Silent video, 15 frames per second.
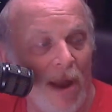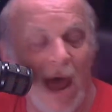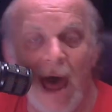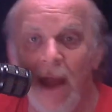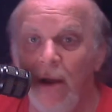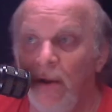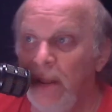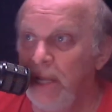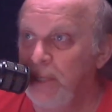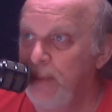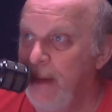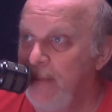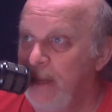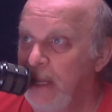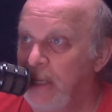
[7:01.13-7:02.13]
I don't know. This
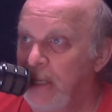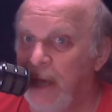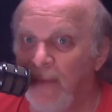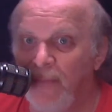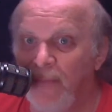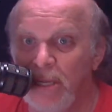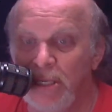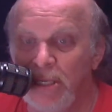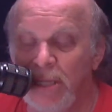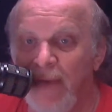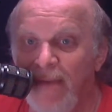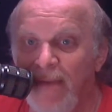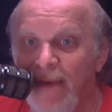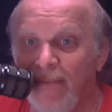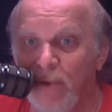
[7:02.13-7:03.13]
may be the toughest
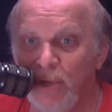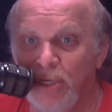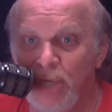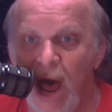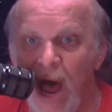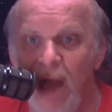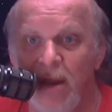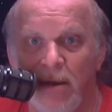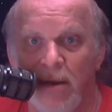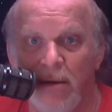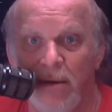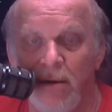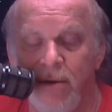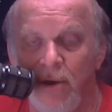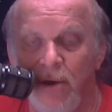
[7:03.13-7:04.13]
I've ever done
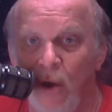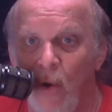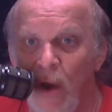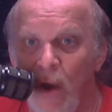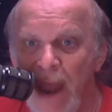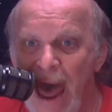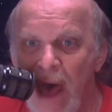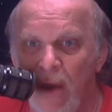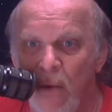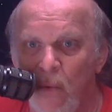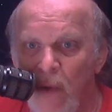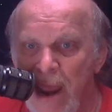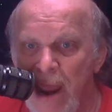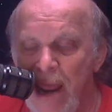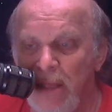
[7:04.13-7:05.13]
on how to
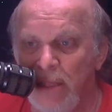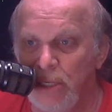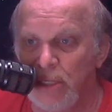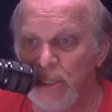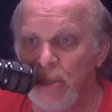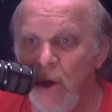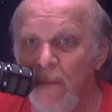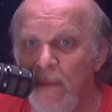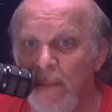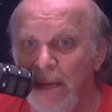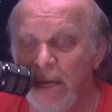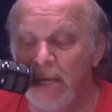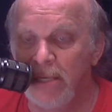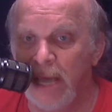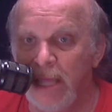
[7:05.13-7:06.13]
rate this song
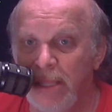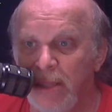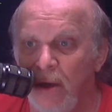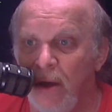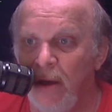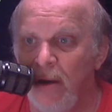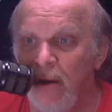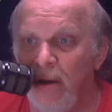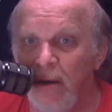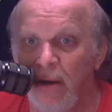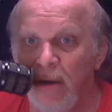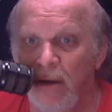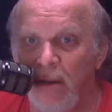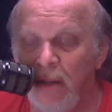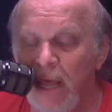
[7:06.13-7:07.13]
because I thought
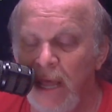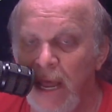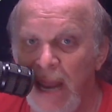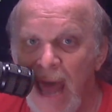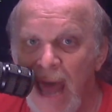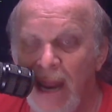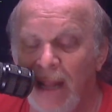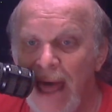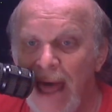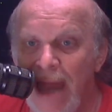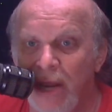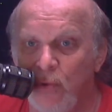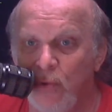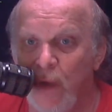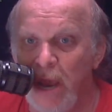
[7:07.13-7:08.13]
it had a lot
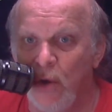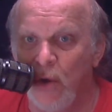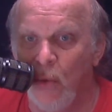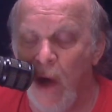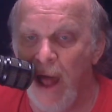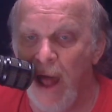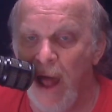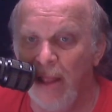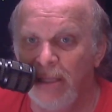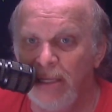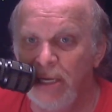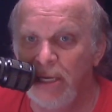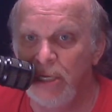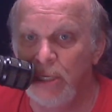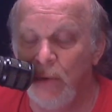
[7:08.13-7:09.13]
of great
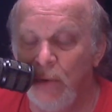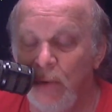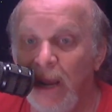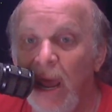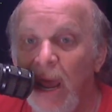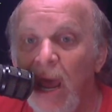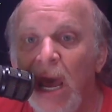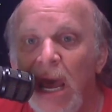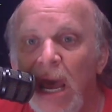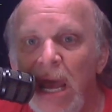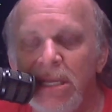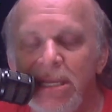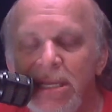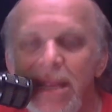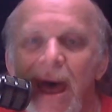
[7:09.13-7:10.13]
qualities to it.
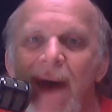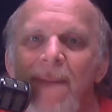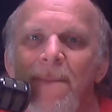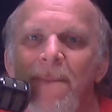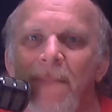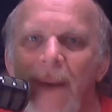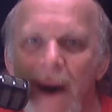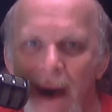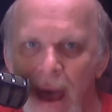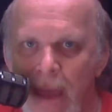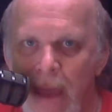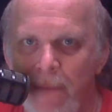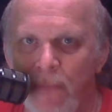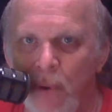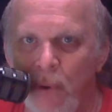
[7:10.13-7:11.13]
It's not
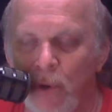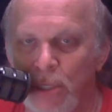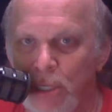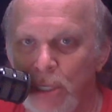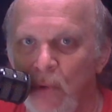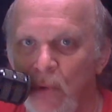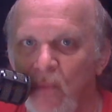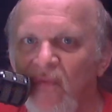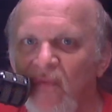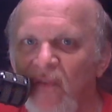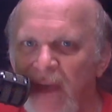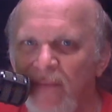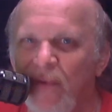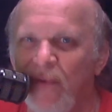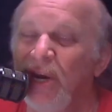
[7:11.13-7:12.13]
my personal
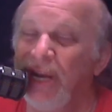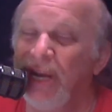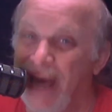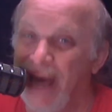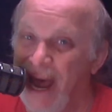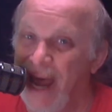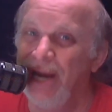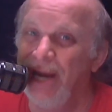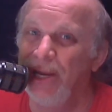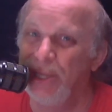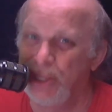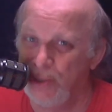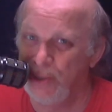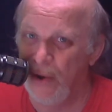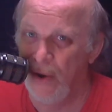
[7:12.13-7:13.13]
favorite kind of
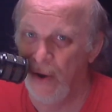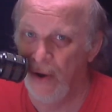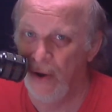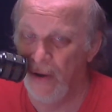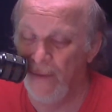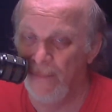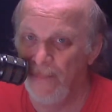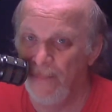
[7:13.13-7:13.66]
song.